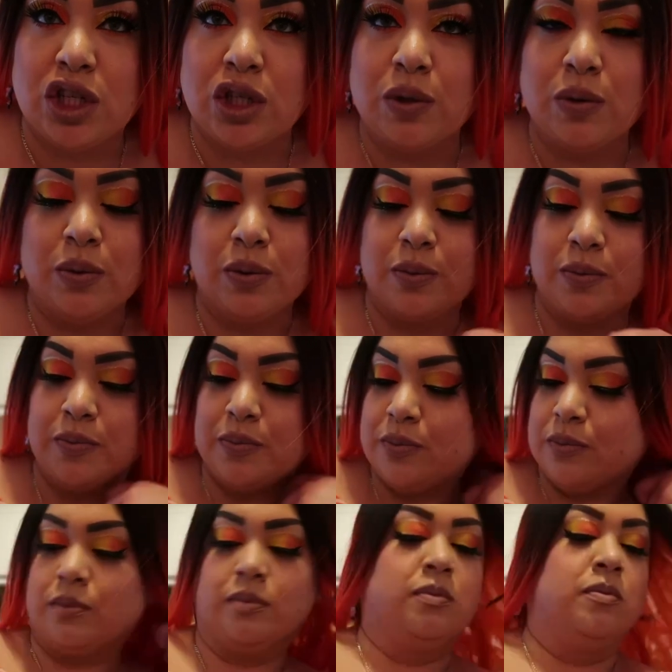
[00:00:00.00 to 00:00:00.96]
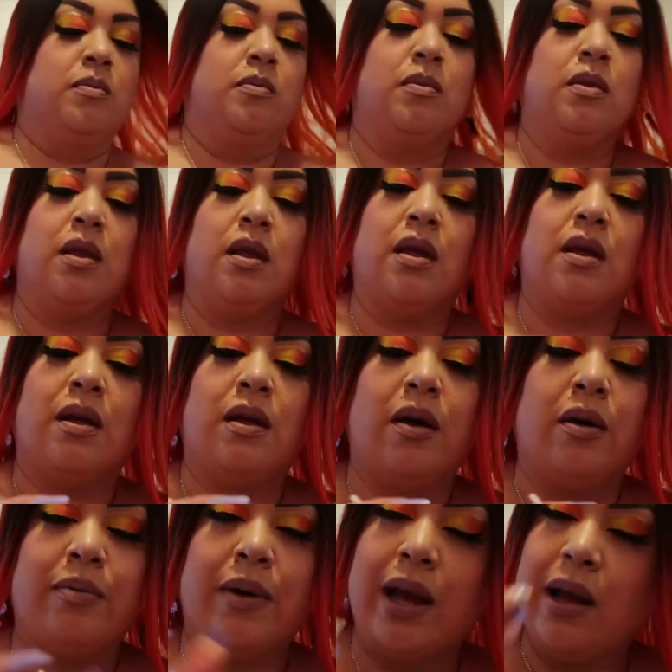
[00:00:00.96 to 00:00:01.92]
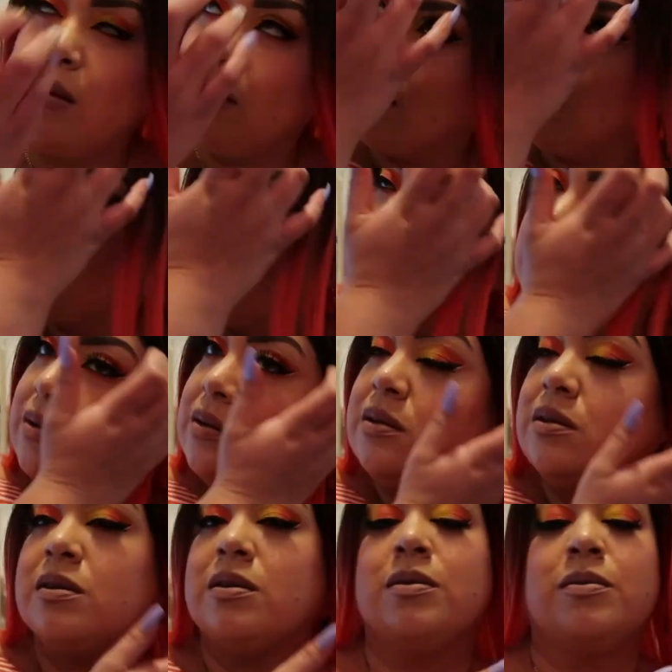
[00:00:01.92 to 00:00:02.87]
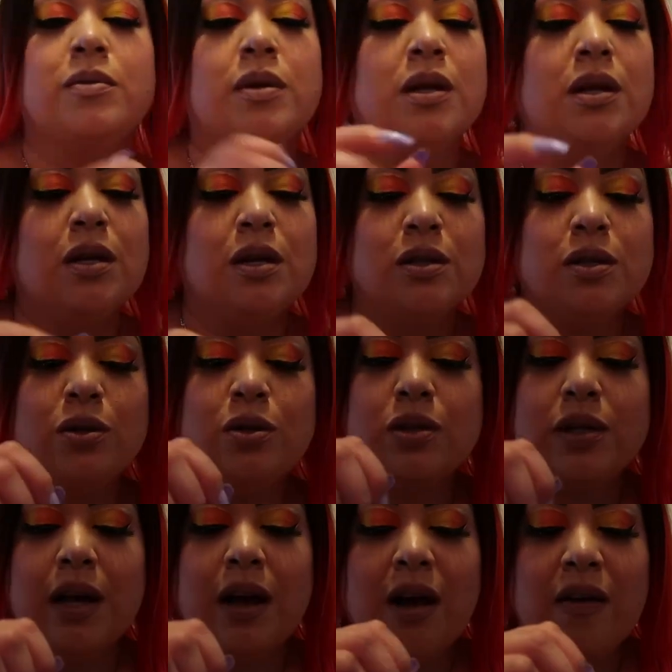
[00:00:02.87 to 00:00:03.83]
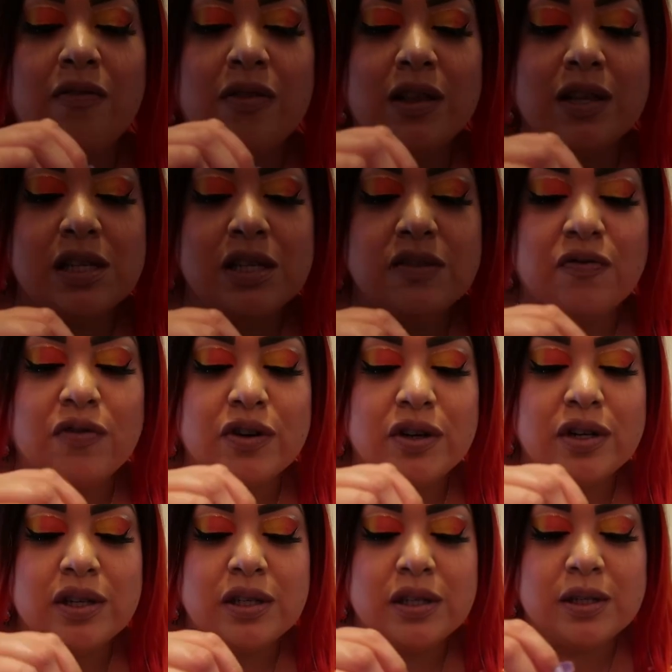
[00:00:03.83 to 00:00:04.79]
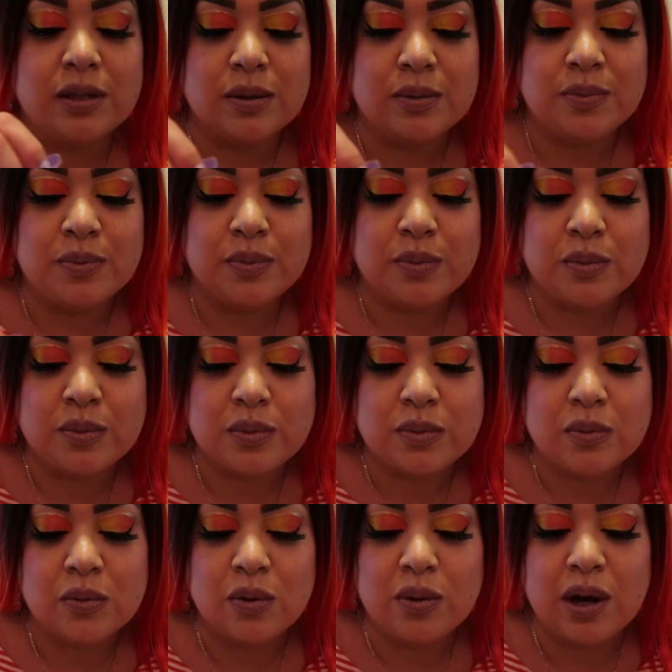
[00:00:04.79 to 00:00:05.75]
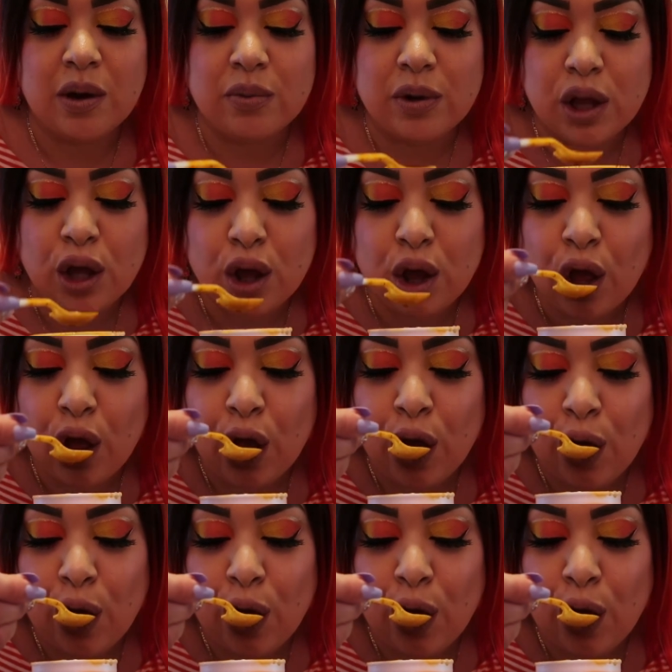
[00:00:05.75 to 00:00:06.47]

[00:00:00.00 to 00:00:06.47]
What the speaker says: too. All right, so usually I have this first. Well, not really.